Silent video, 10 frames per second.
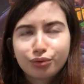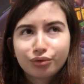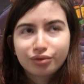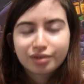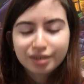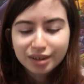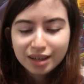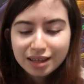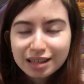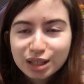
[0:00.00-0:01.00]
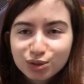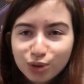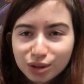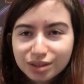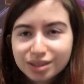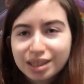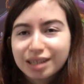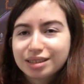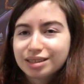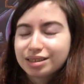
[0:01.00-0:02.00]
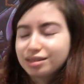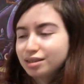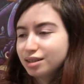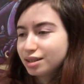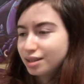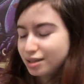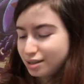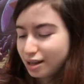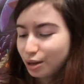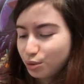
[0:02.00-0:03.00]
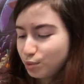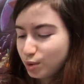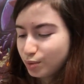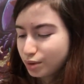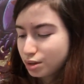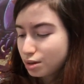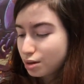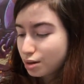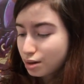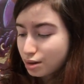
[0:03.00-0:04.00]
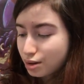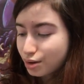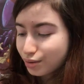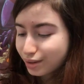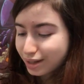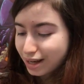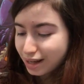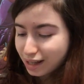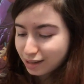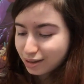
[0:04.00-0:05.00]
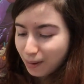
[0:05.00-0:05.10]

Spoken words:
Pfft, that's for suckers and healthy people. Okay,